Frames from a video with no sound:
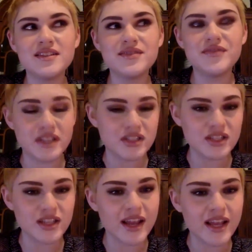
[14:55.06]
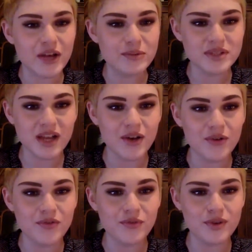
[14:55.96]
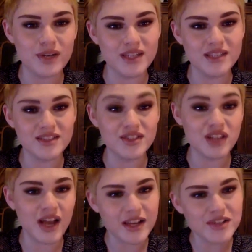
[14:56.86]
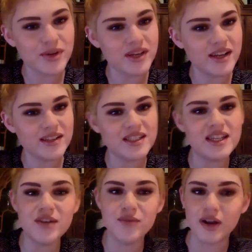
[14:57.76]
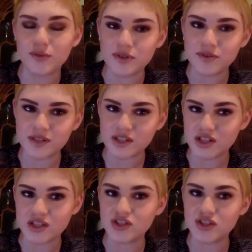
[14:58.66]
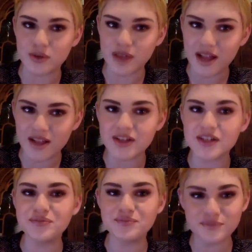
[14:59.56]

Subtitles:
feature that I helped out was July 2019, when we featured Joe Gallagher.